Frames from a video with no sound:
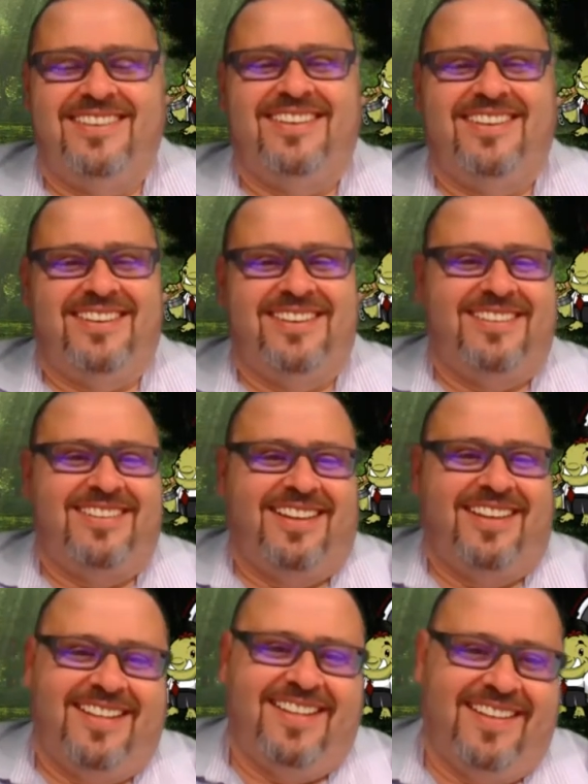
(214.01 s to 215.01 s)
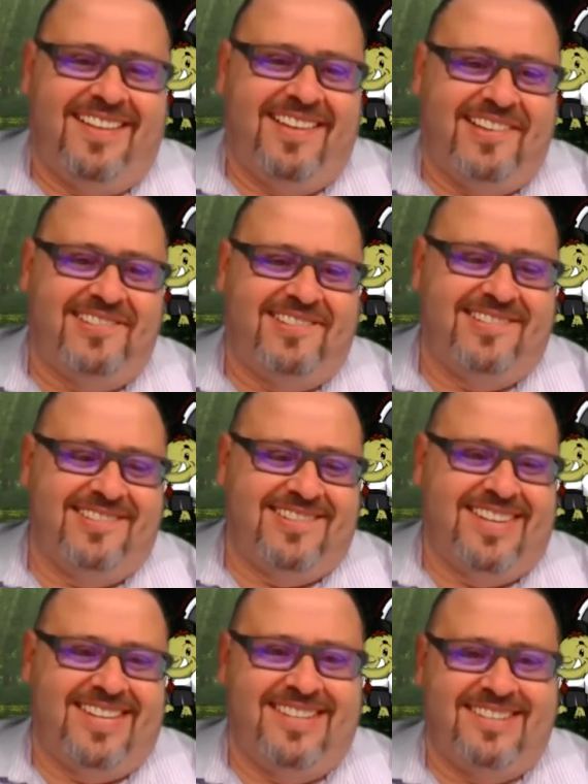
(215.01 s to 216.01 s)

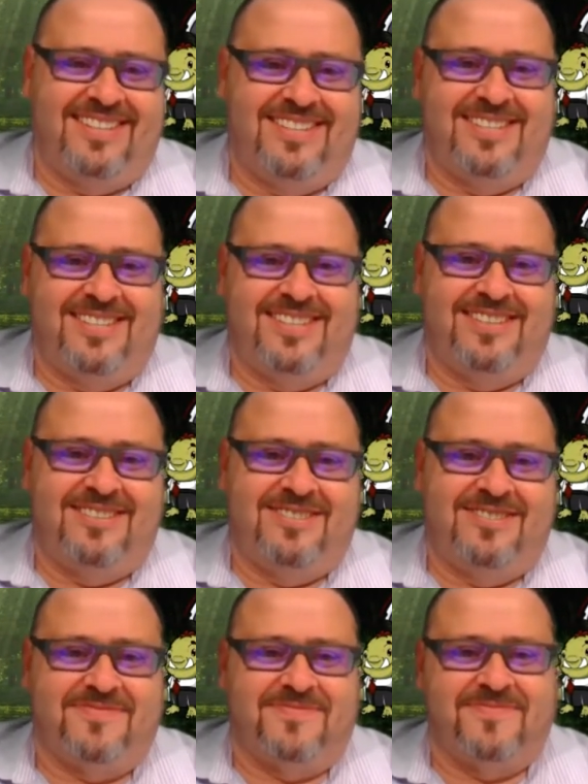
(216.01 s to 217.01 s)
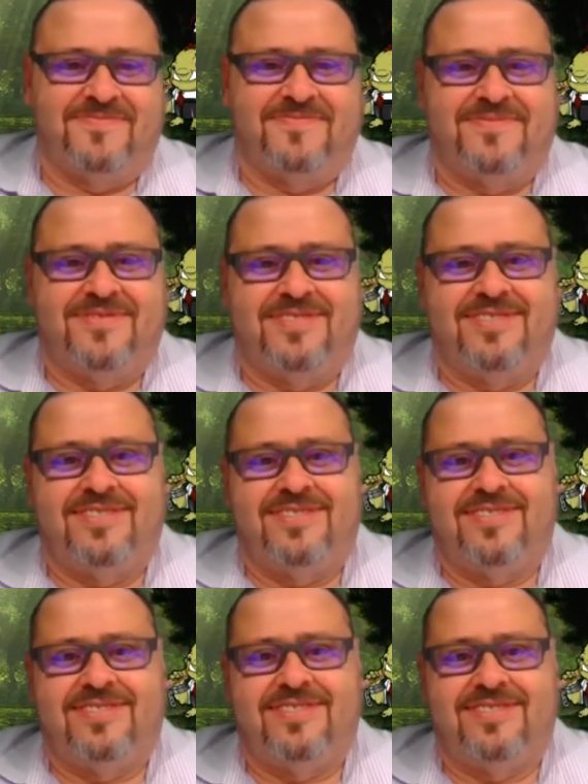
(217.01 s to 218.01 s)

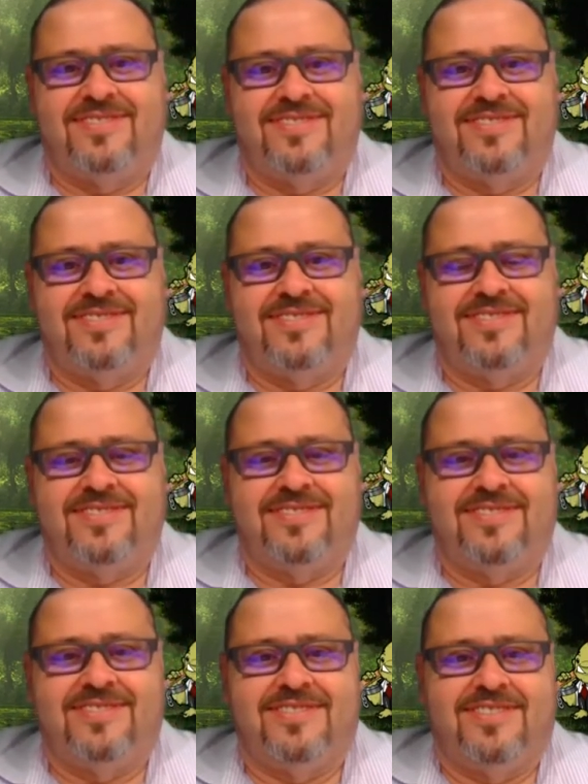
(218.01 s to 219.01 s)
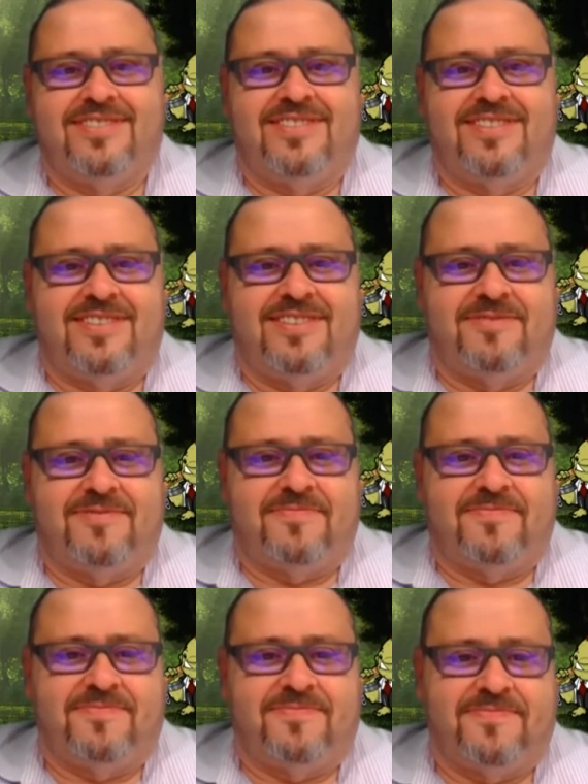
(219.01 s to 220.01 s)

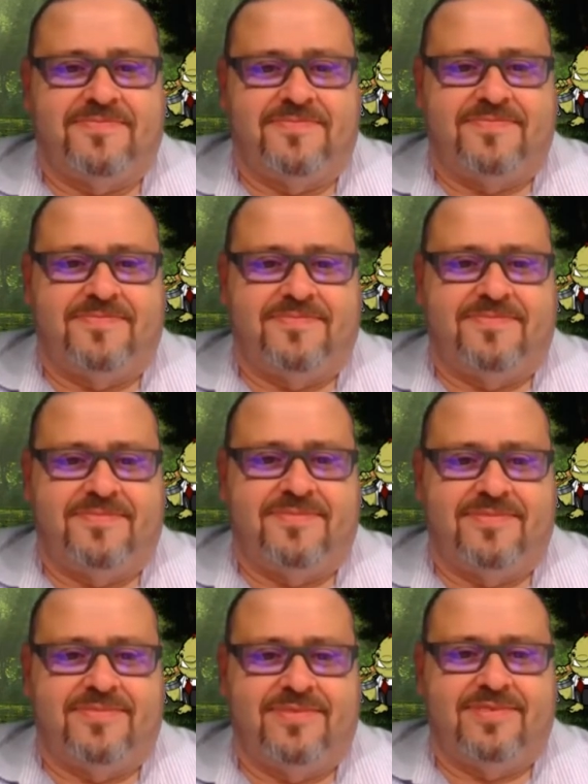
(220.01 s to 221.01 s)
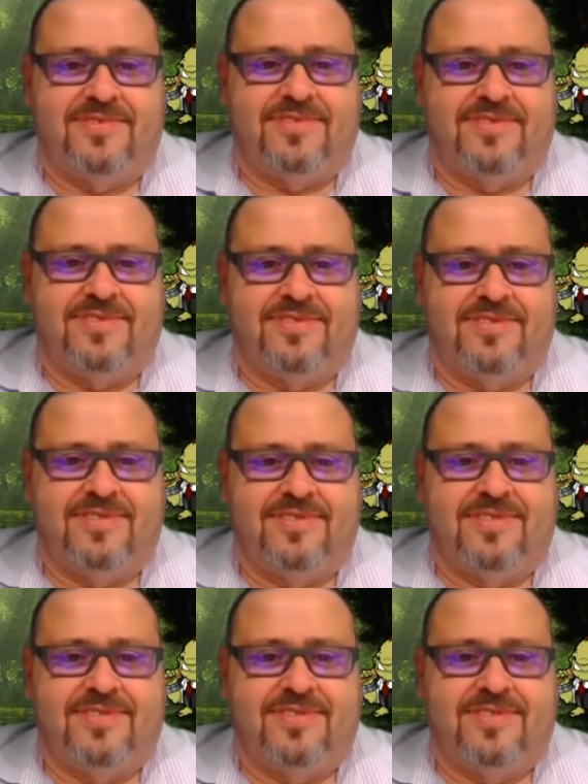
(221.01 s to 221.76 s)
The person shown says nothing.